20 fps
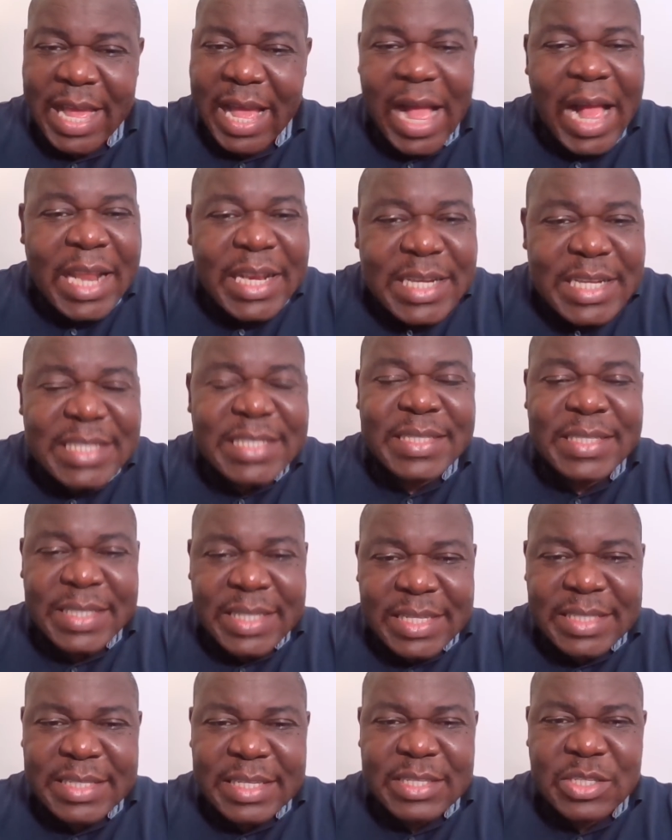At least
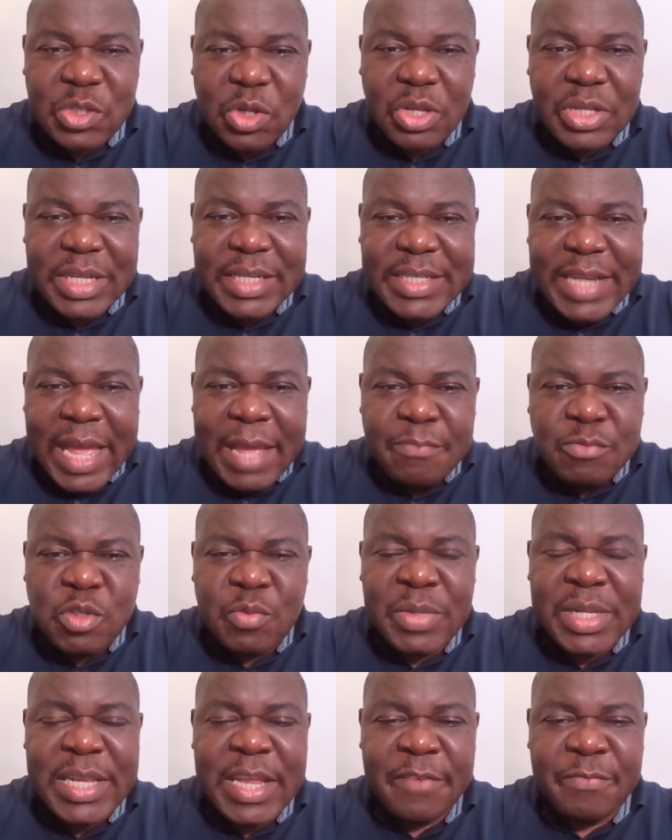this is not the time to
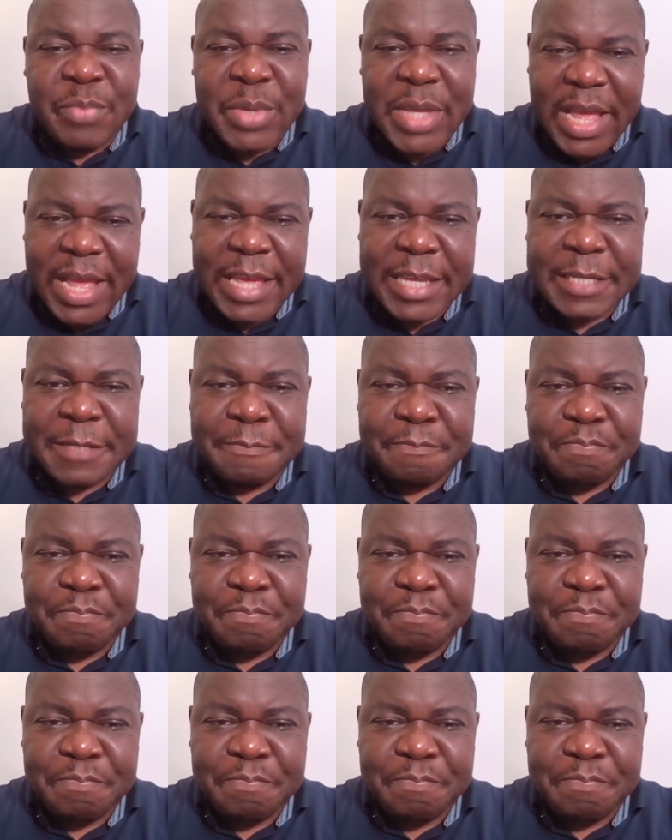be left behind.